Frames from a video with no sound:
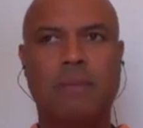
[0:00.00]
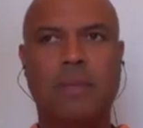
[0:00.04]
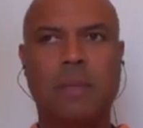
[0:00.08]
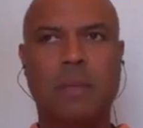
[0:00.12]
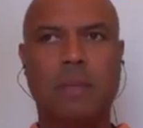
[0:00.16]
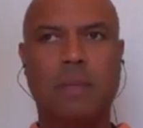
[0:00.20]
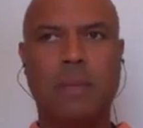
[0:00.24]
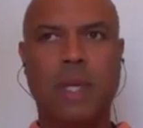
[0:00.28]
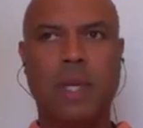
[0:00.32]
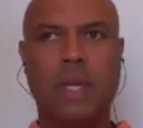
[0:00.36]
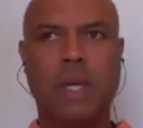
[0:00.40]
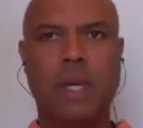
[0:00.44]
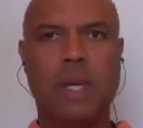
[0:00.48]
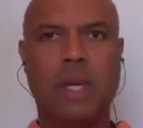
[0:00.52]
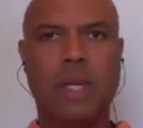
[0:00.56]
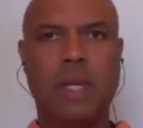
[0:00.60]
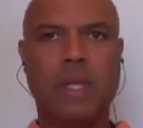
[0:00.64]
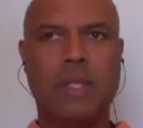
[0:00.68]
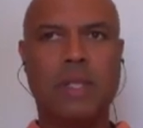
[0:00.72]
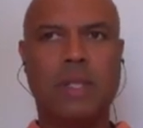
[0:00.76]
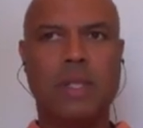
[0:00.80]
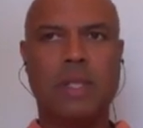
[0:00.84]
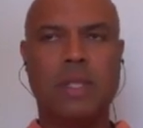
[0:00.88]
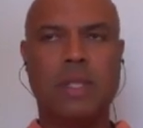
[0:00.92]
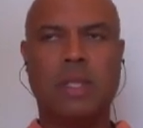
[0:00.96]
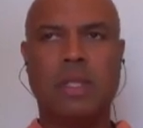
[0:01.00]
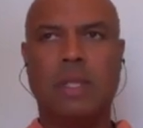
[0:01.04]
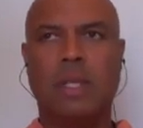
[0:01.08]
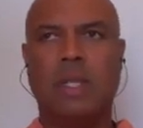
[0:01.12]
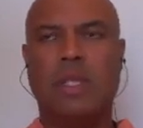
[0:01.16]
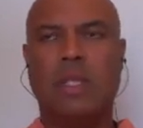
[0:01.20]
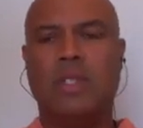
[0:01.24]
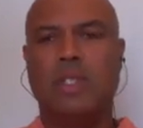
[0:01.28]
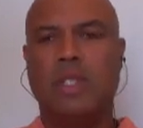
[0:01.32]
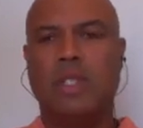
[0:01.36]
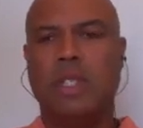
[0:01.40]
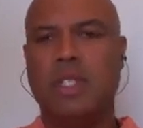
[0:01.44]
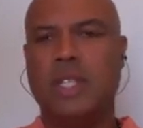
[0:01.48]
because
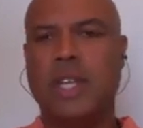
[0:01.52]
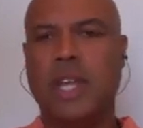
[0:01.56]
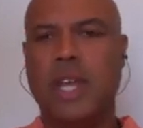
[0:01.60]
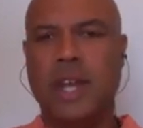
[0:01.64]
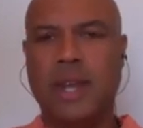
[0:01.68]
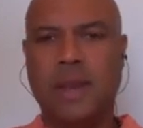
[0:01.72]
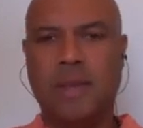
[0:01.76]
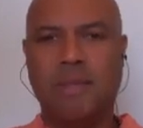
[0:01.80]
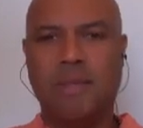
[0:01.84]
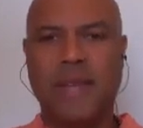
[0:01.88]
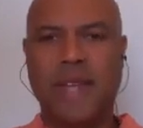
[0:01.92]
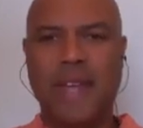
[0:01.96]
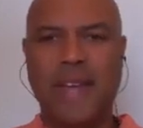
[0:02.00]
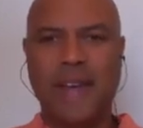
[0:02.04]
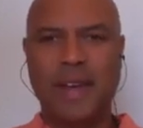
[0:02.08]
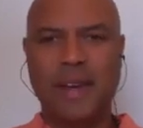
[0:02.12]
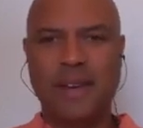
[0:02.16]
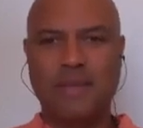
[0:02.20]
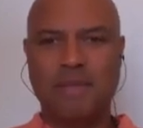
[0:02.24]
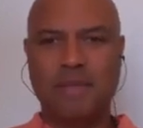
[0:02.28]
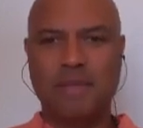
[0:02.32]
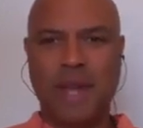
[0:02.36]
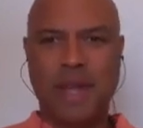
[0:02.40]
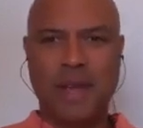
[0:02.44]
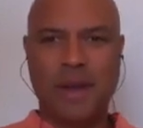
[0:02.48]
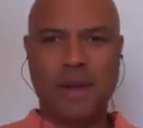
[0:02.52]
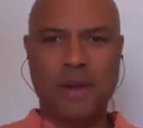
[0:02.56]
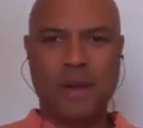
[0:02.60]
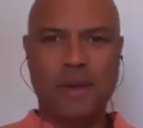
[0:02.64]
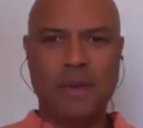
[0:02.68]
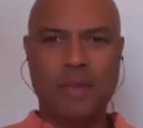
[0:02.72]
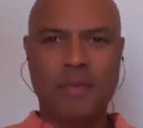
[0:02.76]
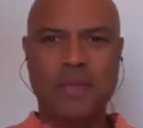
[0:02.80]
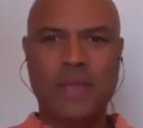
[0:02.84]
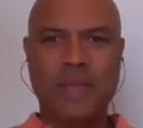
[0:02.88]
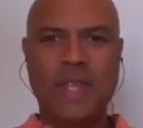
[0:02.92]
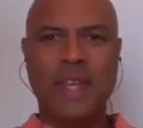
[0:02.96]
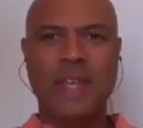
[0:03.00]
it's just getting me out of my
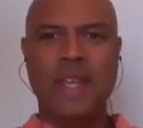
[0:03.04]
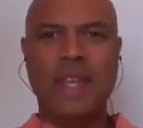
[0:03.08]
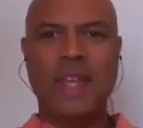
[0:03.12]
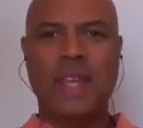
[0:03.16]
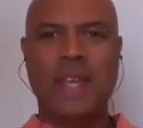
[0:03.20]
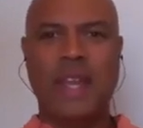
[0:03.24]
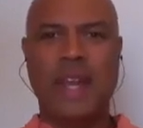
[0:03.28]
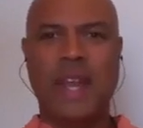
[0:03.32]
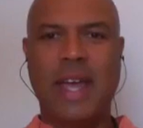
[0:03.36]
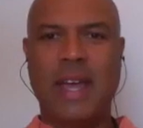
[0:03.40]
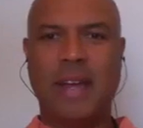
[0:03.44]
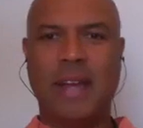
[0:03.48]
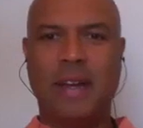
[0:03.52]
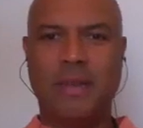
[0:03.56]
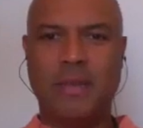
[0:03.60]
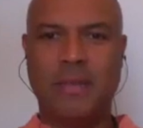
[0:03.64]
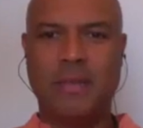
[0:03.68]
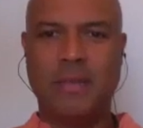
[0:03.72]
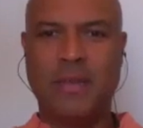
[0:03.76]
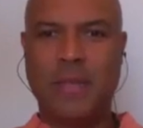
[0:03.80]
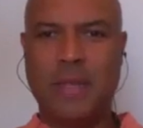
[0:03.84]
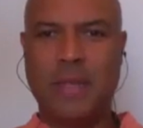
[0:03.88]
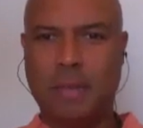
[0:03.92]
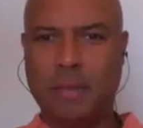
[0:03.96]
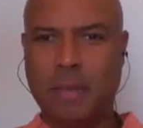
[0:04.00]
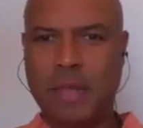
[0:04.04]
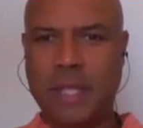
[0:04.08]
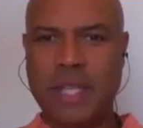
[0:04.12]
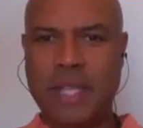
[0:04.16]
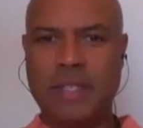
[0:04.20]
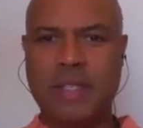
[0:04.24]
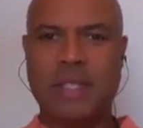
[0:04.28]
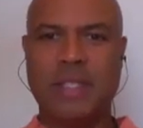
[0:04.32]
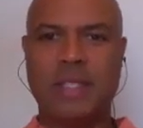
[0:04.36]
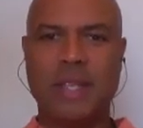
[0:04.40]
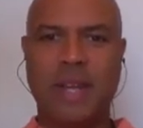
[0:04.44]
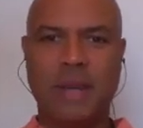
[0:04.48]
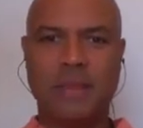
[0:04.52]
home and out of the
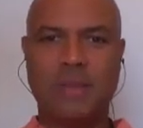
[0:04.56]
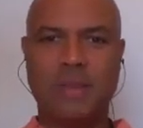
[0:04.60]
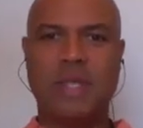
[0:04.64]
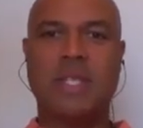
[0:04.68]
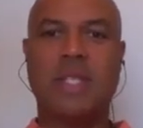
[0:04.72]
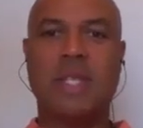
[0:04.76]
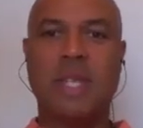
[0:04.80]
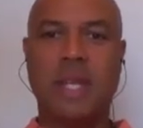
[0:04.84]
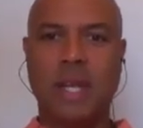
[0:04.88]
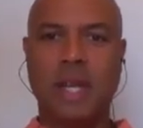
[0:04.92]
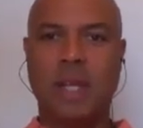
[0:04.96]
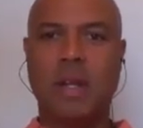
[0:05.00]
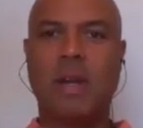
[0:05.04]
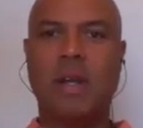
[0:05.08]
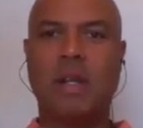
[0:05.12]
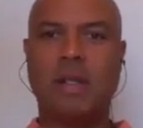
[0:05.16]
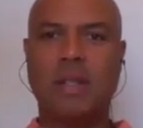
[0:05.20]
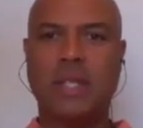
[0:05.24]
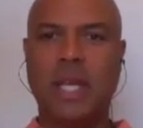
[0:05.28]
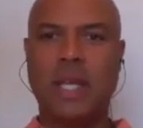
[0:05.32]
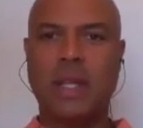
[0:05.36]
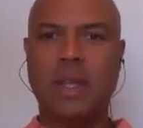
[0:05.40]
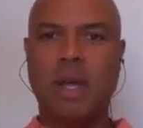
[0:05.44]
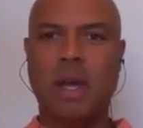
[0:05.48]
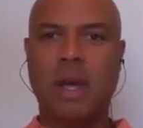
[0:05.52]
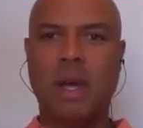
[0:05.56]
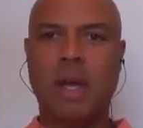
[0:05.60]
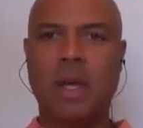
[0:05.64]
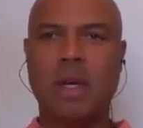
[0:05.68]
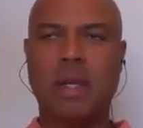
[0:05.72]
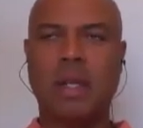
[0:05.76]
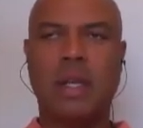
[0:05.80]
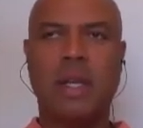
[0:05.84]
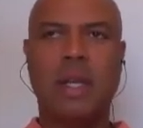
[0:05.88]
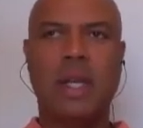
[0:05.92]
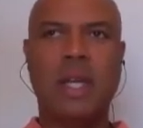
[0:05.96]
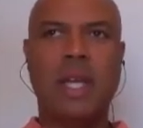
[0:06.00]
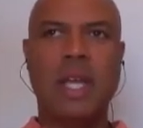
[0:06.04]
places that I'm sitting all day long.
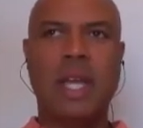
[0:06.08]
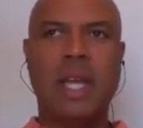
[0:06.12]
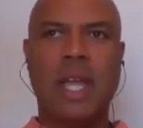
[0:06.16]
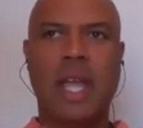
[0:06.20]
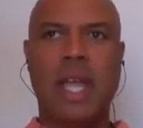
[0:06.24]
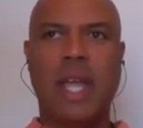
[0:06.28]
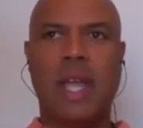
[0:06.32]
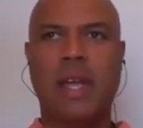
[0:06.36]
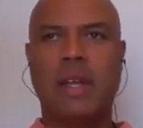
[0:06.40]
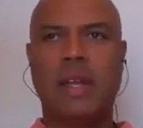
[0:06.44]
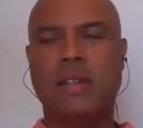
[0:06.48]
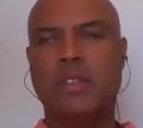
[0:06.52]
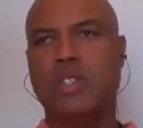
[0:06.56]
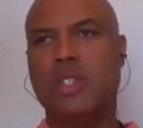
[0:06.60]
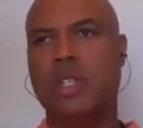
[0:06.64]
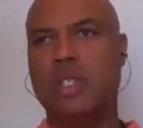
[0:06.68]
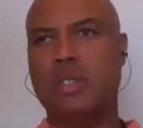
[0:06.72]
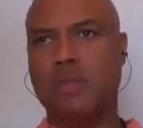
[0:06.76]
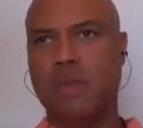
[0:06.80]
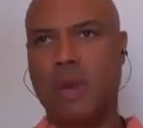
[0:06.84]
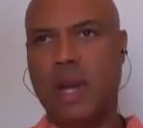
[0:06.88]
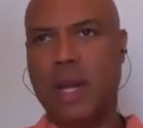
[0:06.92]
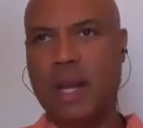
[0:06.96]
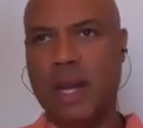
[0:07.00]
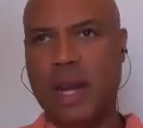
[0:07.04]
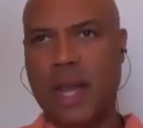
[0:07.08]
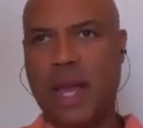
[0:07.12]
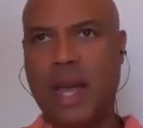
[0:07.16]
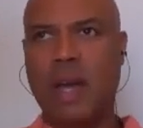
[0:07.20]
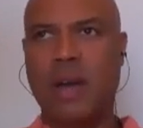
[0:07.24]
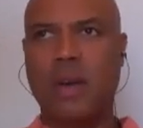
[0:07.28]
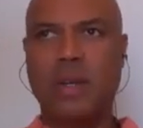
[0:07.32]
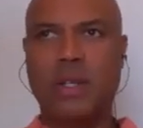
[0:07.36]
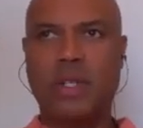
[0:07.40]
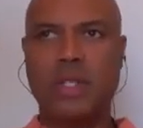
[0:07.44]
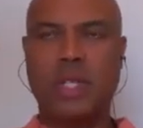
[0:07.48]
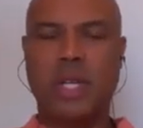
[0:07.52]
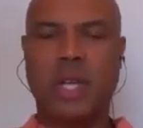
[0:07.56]
And just right
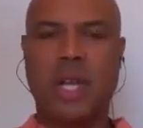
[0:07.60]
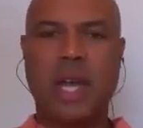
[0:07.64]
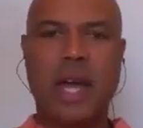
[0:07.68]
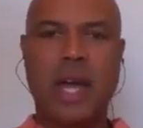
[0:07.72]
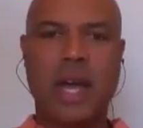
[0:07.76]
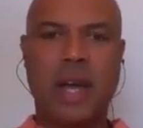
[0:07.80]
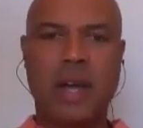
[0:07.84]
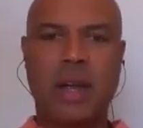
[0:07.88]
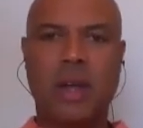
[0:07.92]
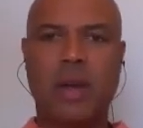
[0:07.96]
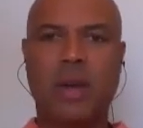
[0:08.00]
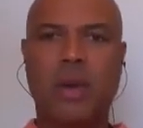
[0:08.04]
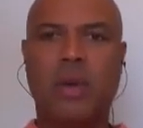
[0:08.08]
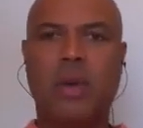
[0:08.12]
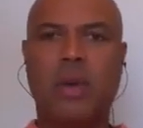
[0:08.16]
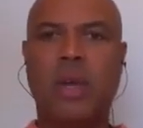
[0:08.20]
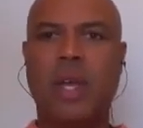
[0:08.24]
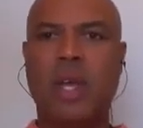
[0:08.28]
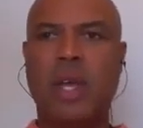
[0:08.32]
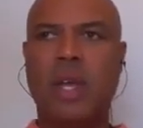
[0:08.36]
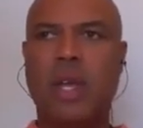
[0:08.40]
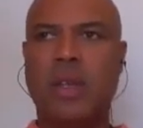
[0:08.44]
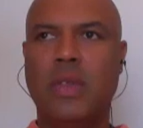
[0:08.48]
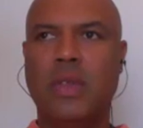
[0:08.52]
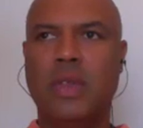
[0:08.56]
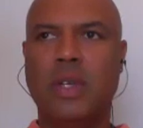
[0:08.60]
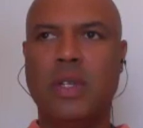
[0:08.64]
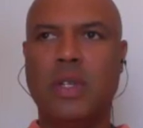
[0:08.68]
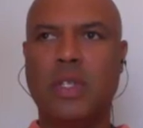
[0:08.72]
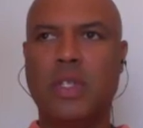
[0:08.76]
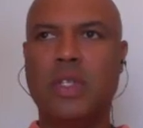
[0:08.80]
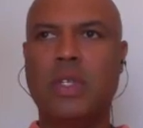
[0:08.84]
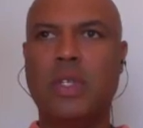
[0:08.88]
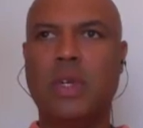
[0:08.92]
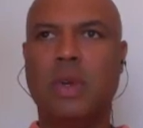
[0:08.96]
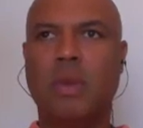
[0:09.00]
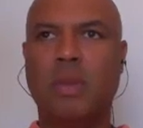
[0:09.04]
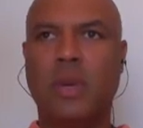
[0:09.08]
now in Chicago, there's
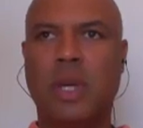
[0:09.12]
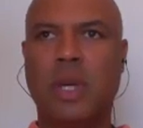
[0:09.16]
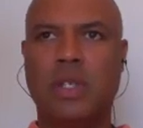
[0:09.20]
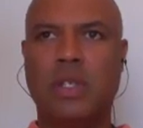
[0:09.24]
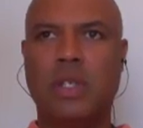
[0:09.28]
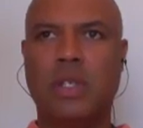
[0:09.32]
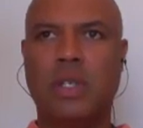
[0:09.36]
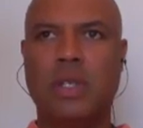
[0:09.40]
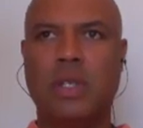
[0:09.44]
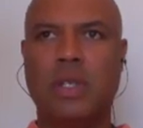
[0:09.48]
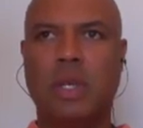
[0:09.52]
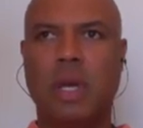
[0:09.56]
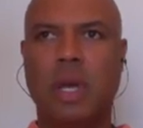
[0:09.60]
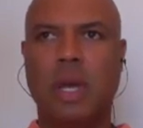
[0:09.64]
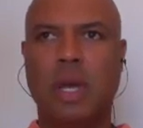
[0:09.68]
so much